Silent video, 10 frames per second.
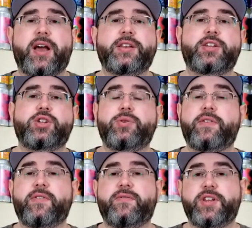I did two
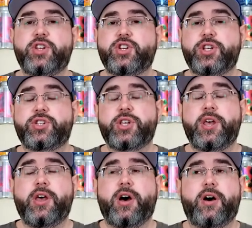different vintages
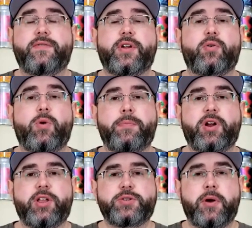of their Rum
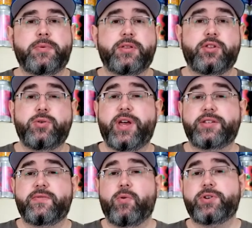Barrel-Aged Pumpkin, the
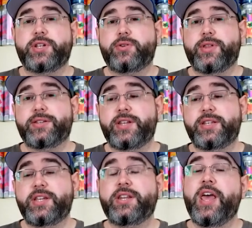2014,
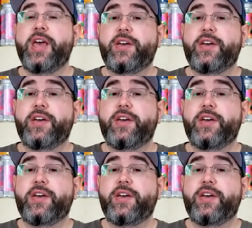2018.